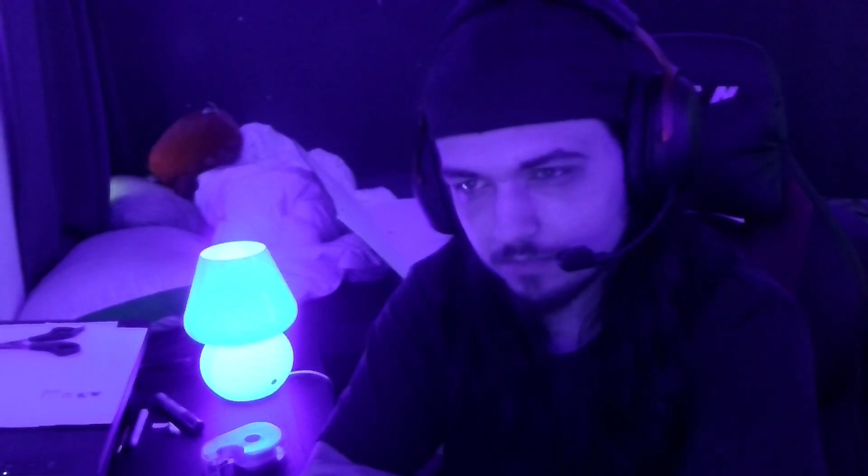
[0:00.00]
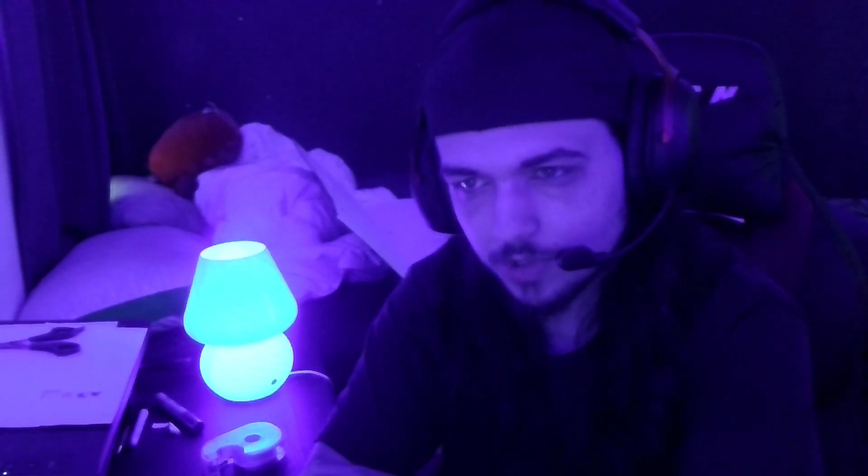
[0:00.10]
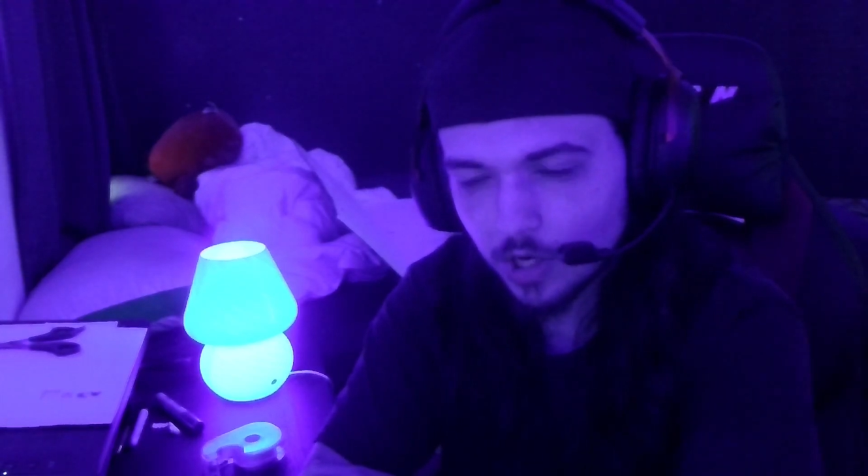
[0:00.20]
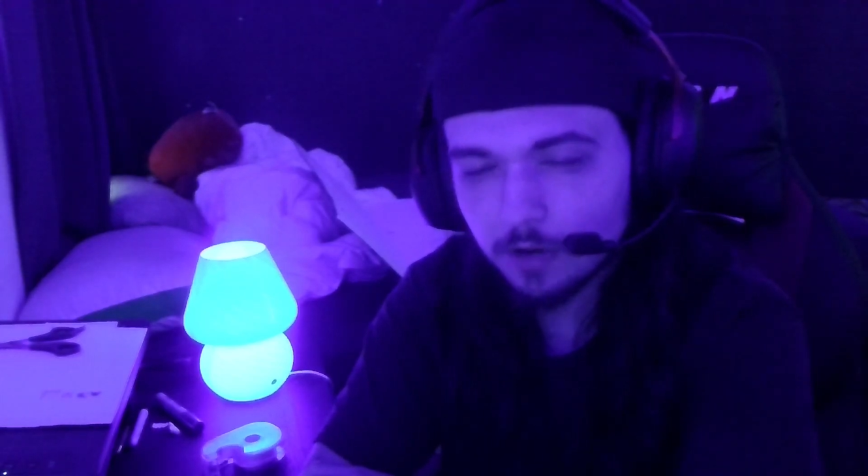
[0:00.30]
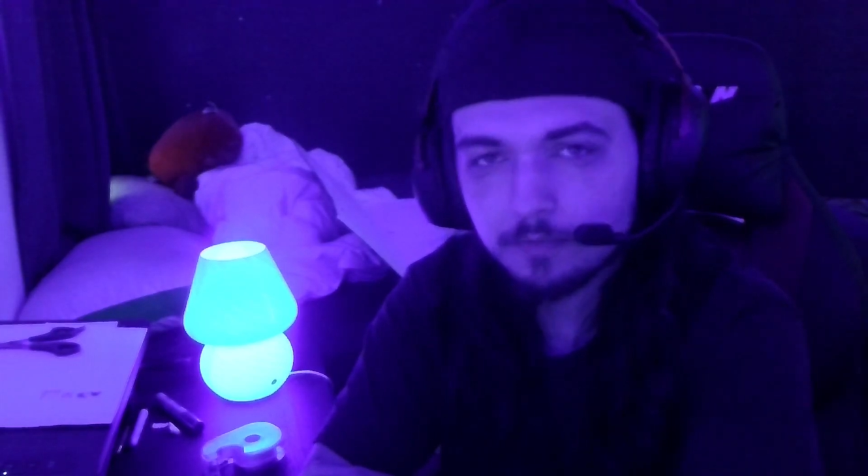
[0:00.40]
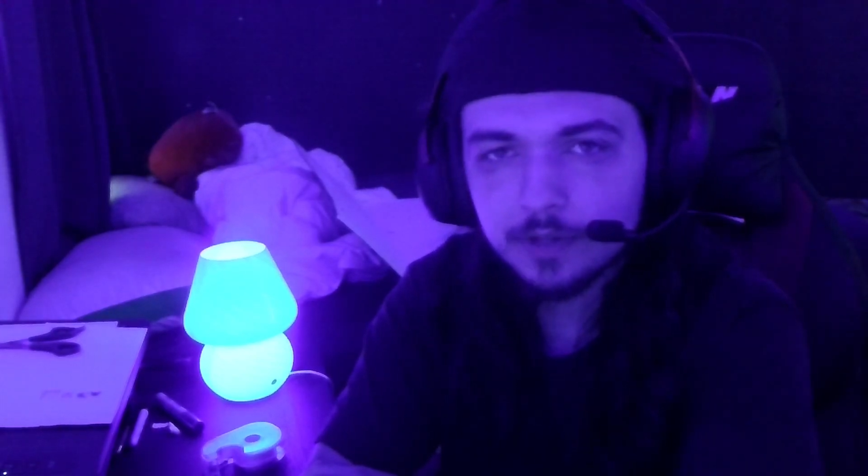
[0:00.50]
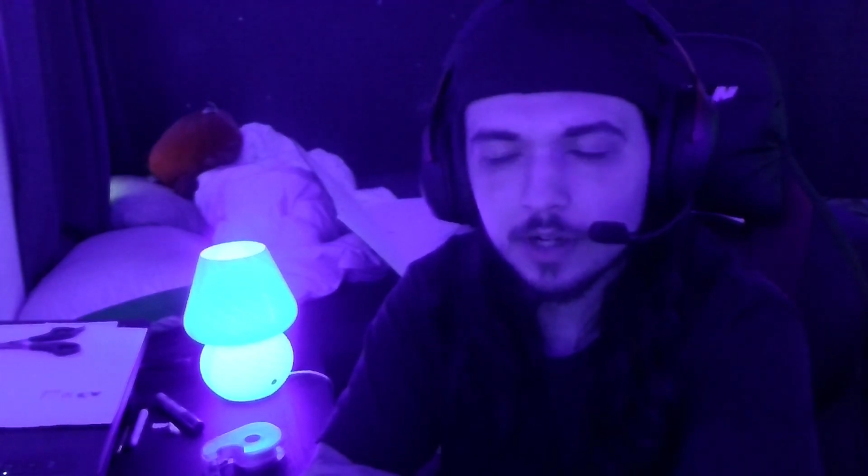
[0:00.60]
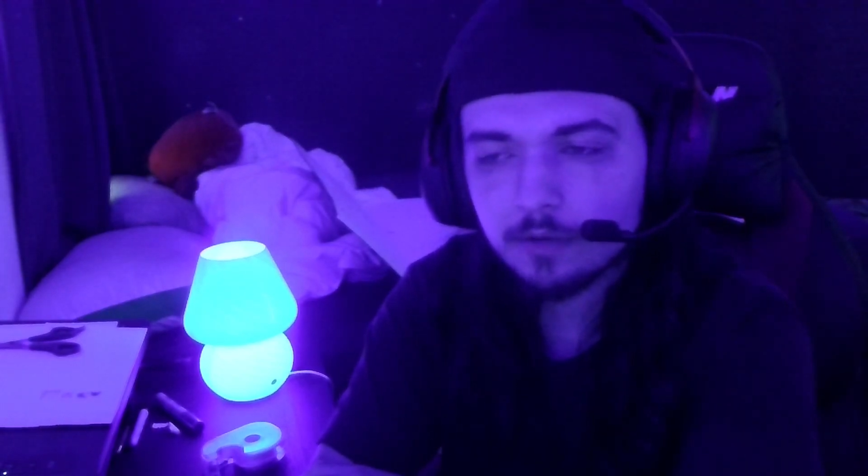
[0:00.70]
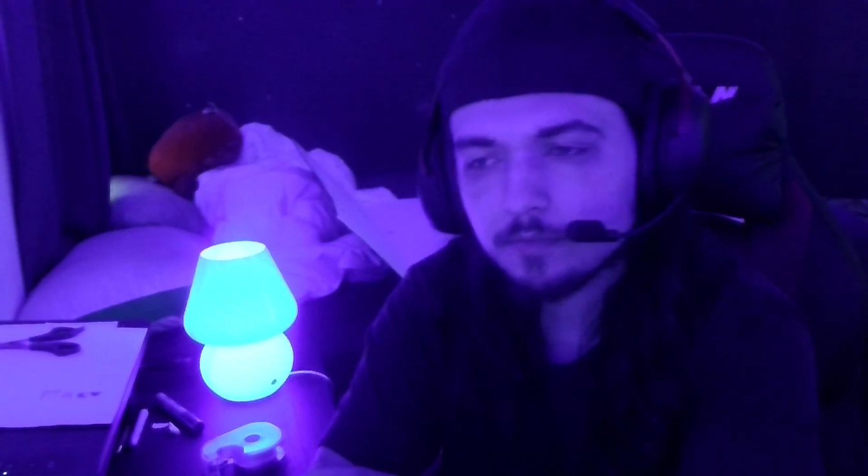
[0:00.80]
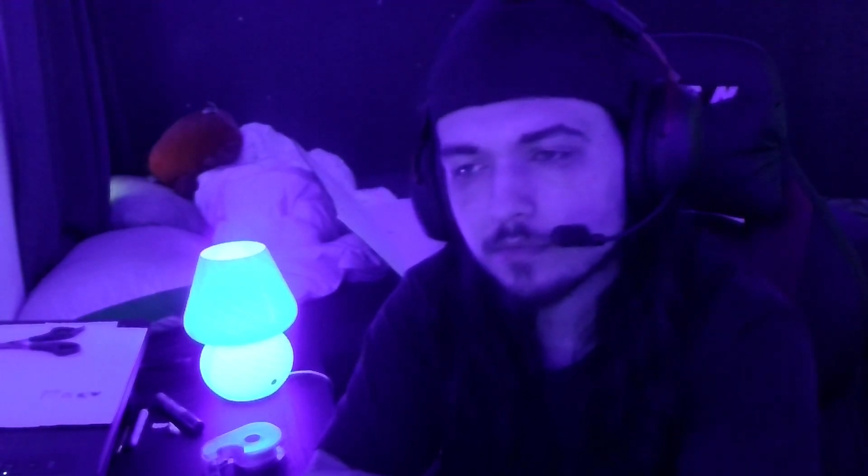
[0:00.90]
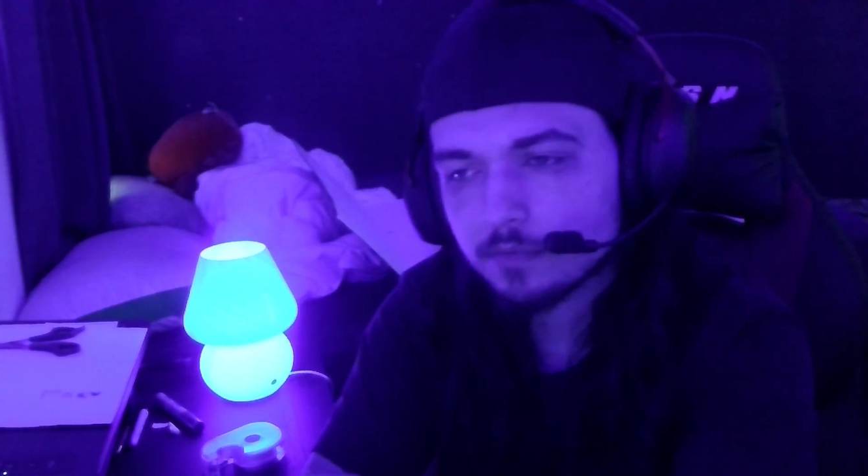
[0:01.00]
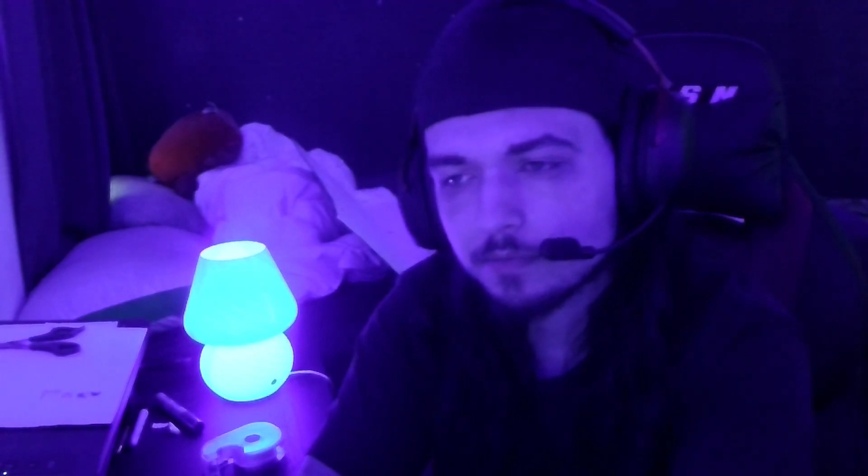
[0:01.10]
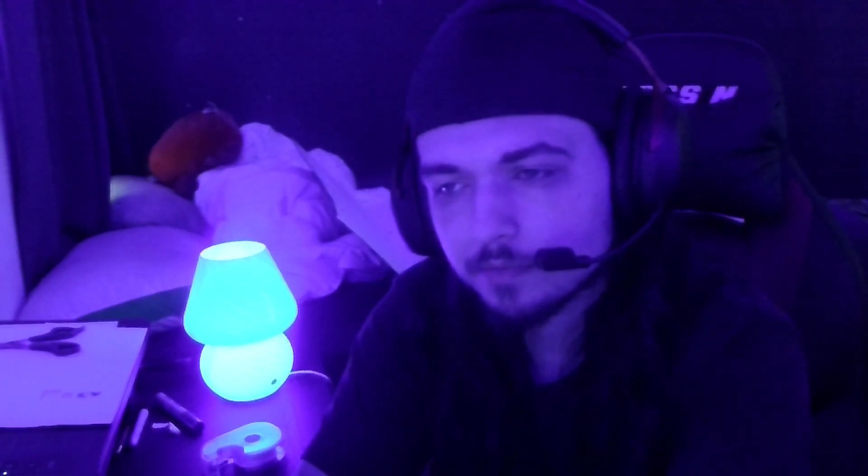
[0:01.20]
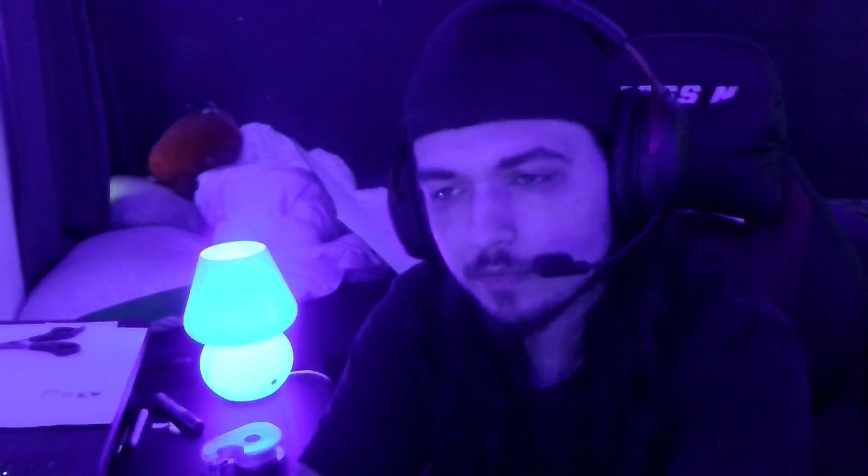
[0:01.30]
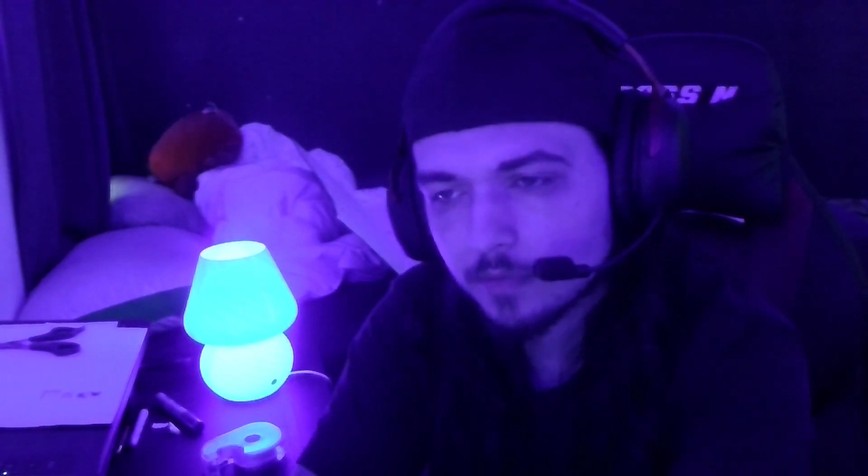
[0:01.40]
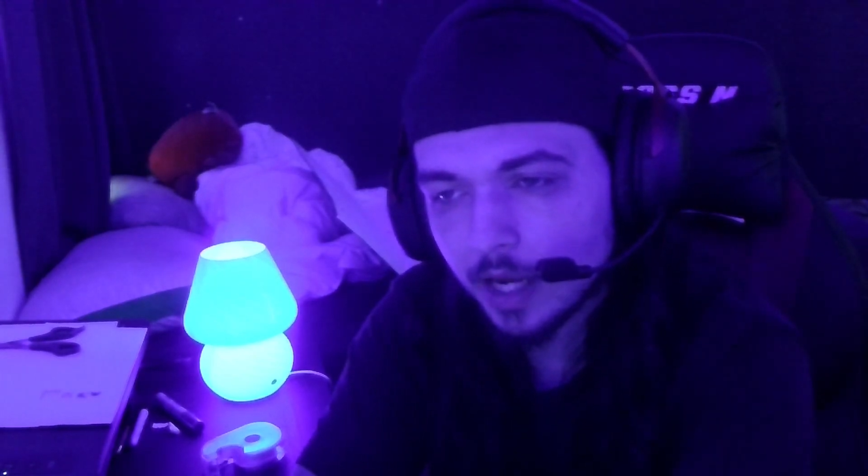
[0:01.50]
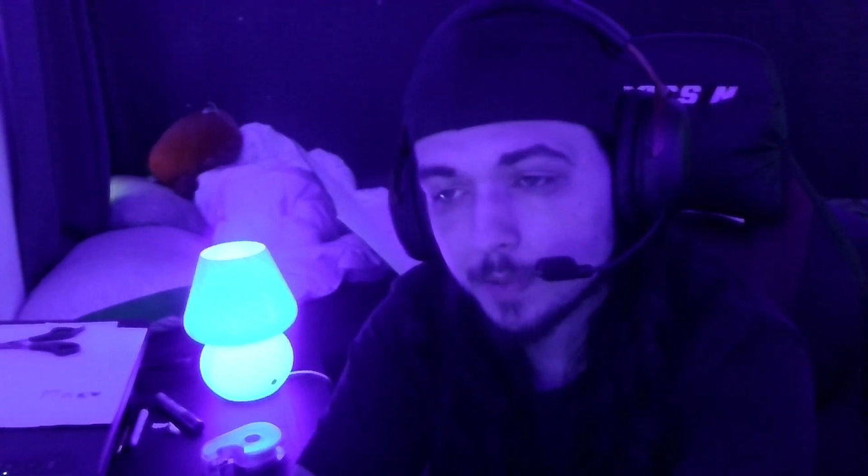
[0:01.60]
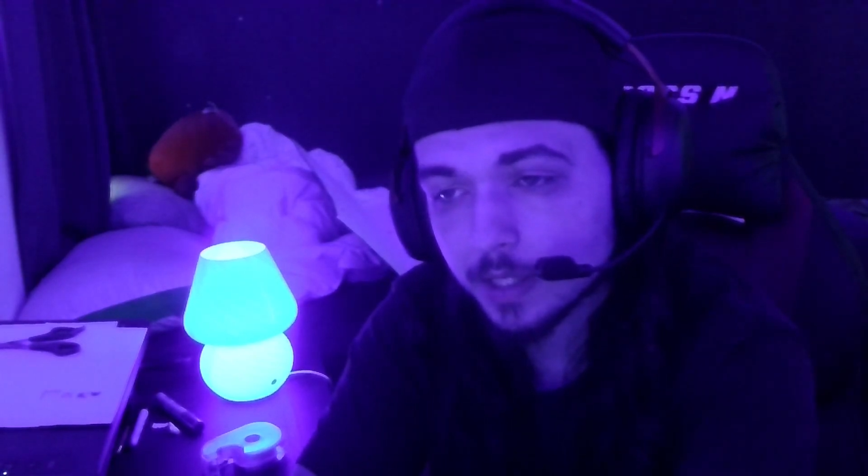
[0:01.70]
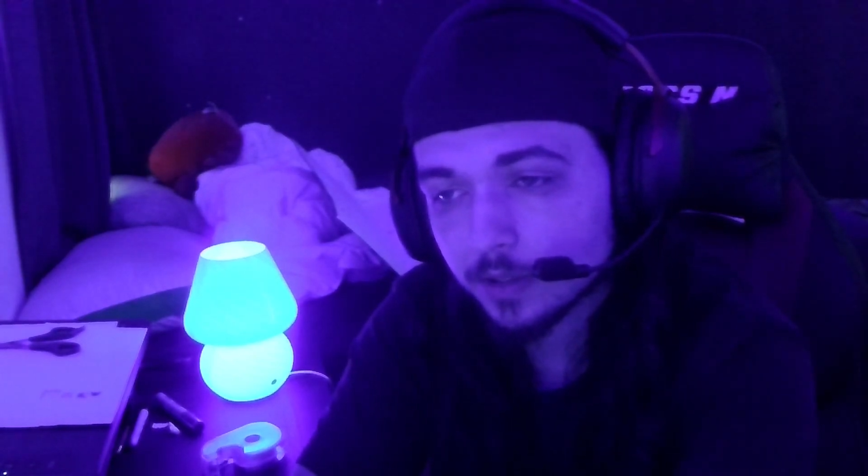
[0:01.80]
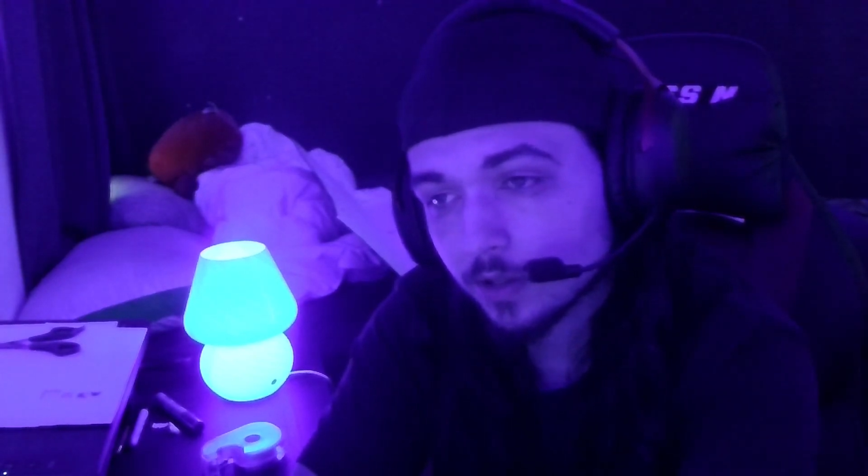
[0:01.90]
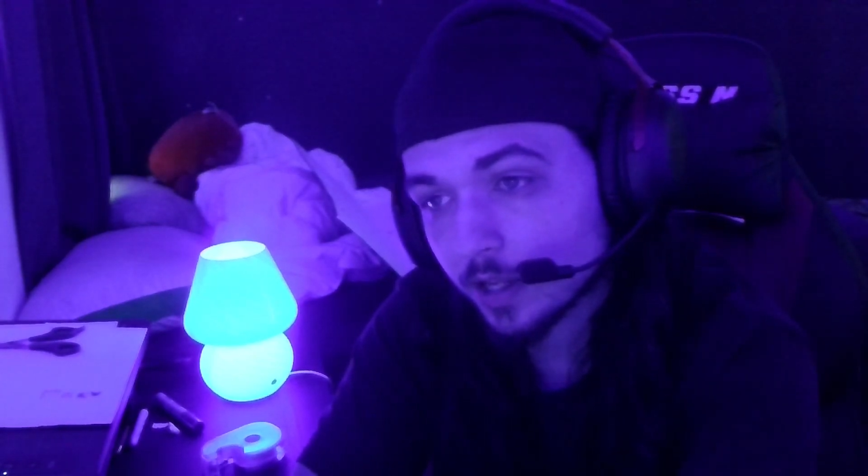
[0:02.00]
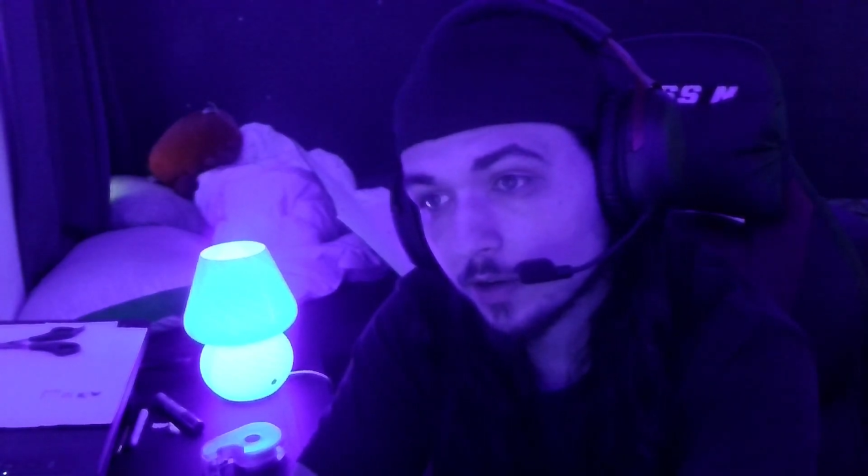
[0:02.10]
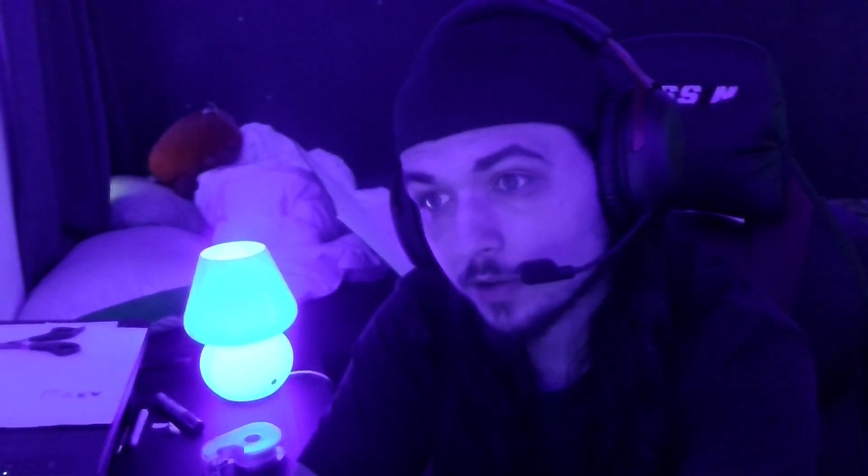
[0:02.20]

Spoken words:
so, had to be a little later than